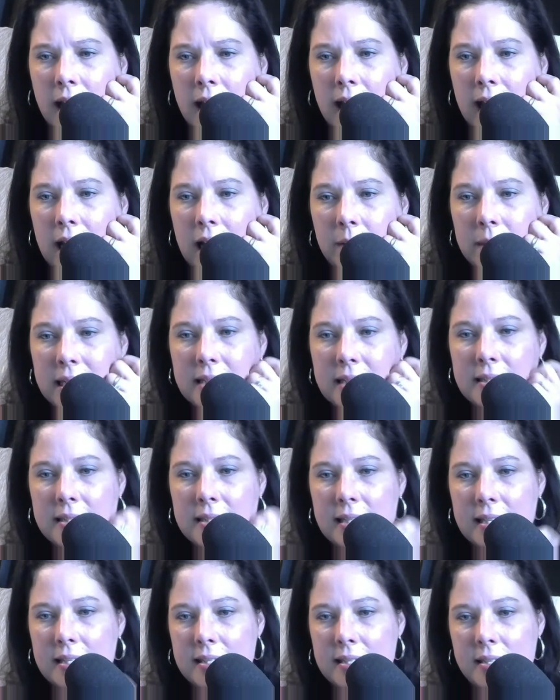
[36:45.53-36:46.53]
How many
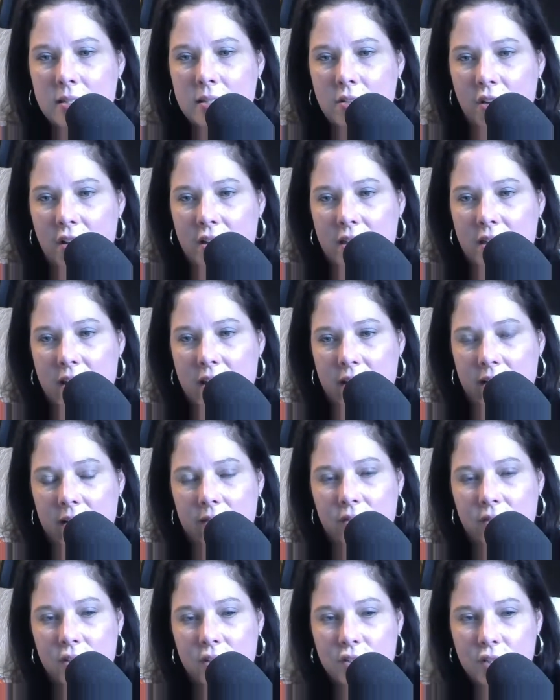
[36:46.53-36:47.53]
seasons are there
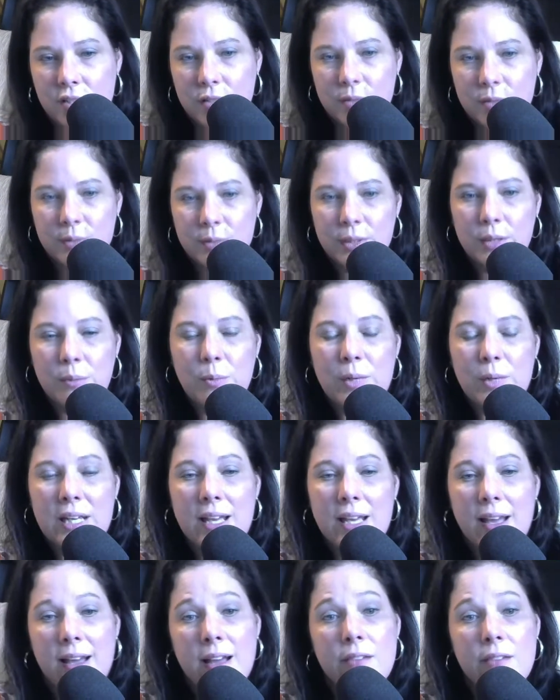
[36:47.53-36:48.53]
of the Jungle Room? We
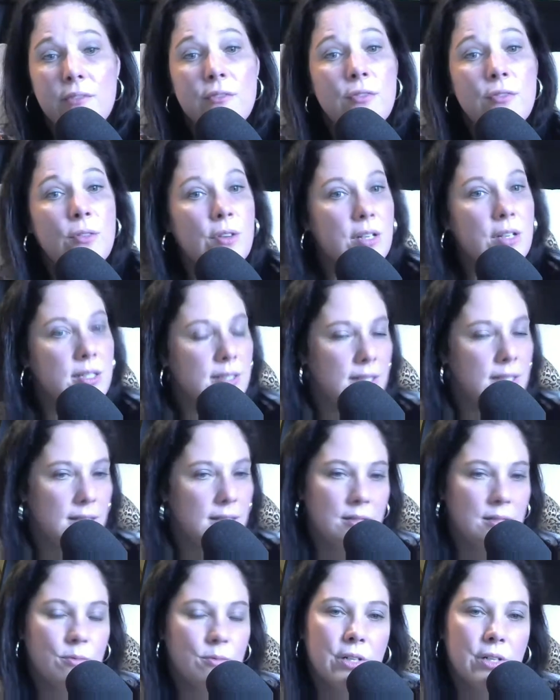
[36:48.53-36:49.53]
have four
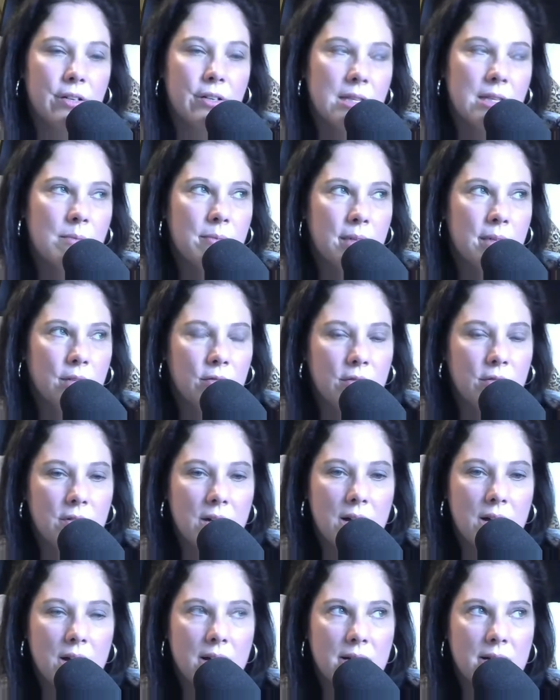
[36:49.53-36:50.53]
season. We're in the
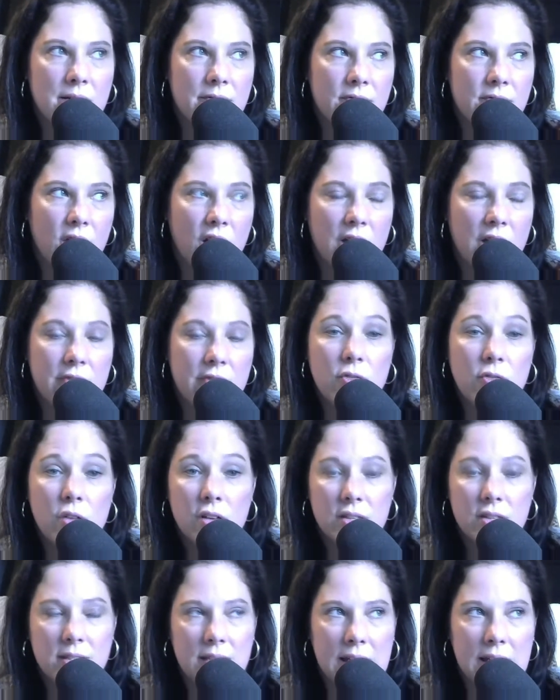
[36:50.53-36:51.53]
middle of our
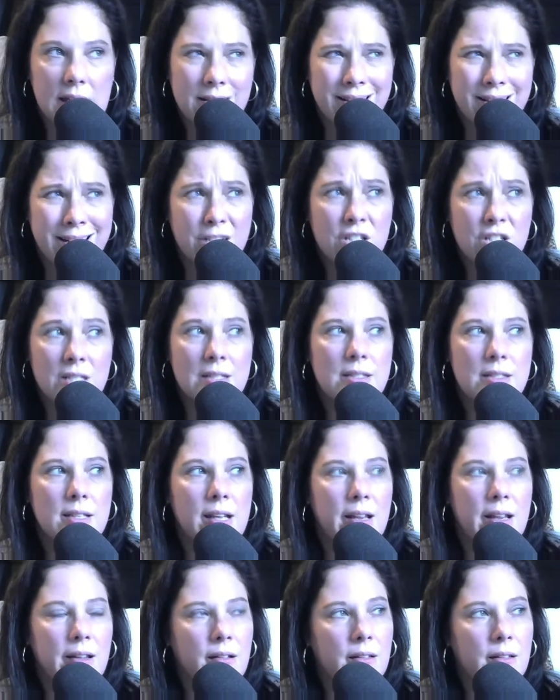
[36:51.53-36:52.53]
fourth season. I shouldn't
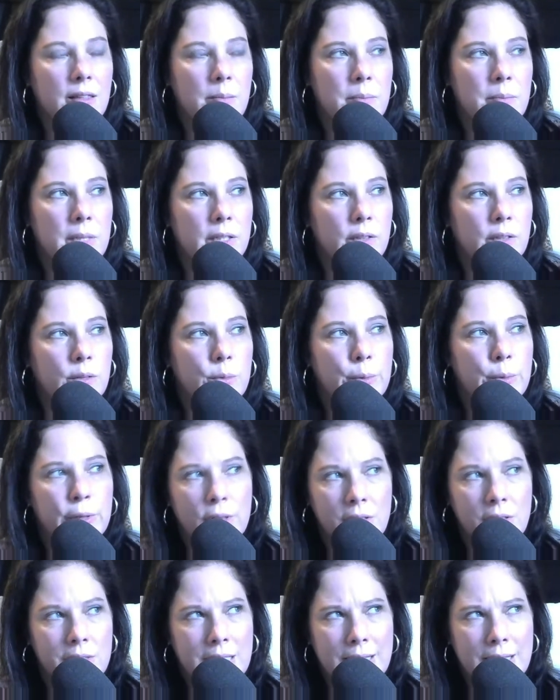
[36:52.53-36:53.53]
say the middle. We're
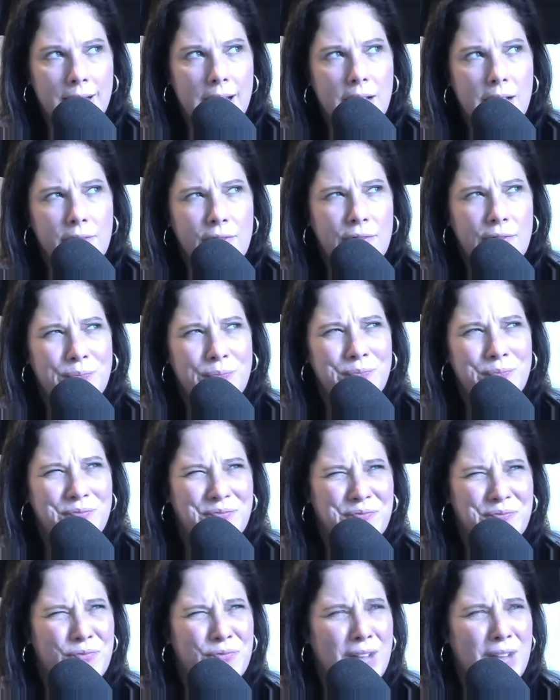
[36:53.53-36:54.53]
only like
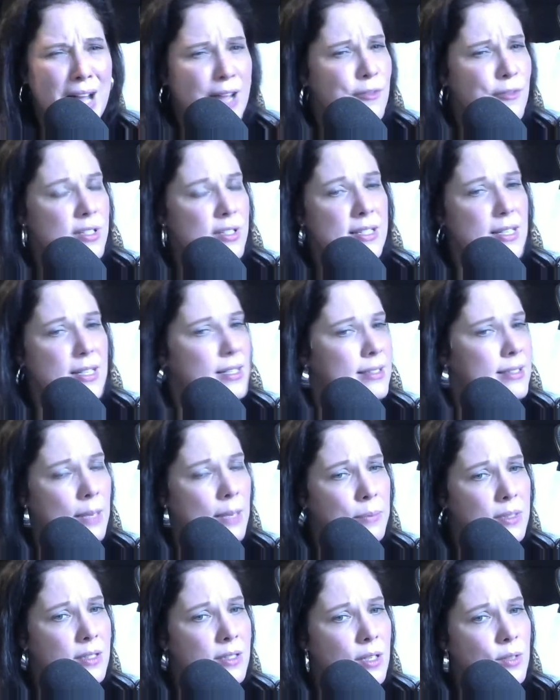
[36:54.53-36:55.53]
five or six
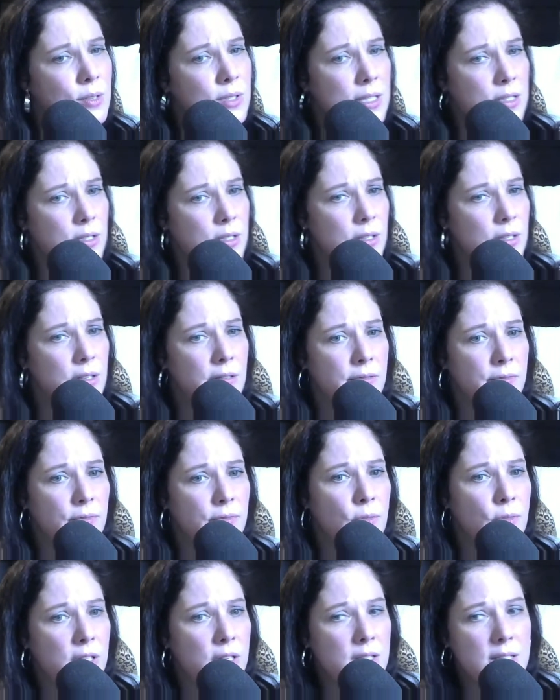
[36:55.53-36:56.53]
episodes into the
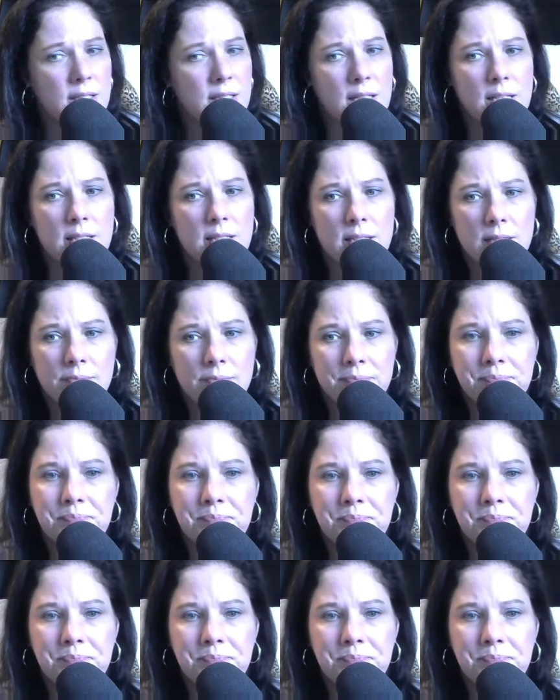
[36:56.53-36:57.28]
fourth season.